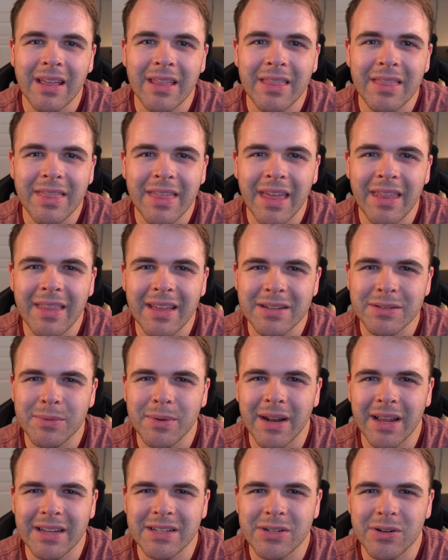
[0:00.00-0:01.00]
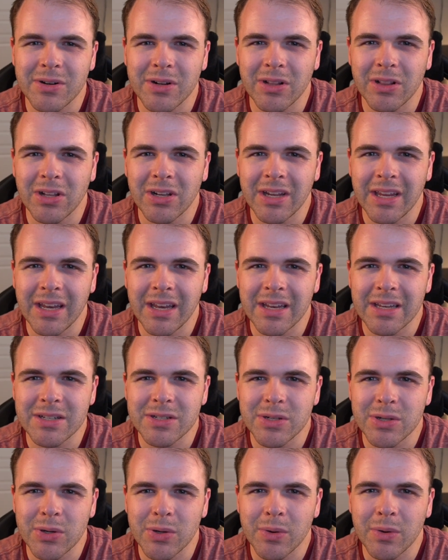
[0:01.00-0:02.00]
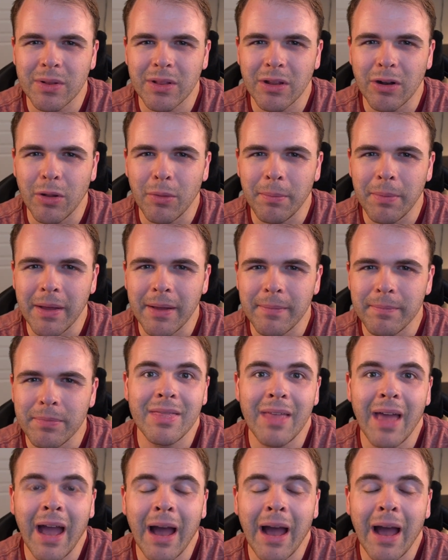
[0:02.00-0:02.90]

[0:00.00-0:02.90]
then that's what I started looking into a little bit.